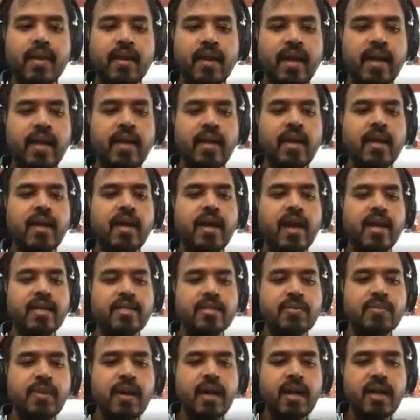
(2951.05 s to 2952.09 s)
Right? And
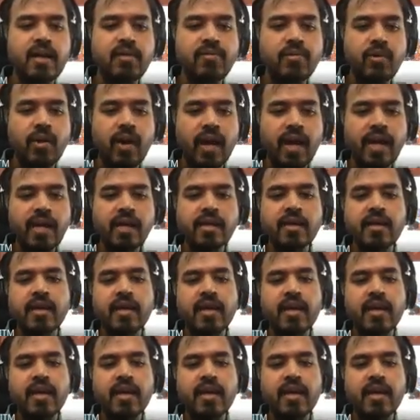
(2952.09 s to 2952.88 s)
similarly for write,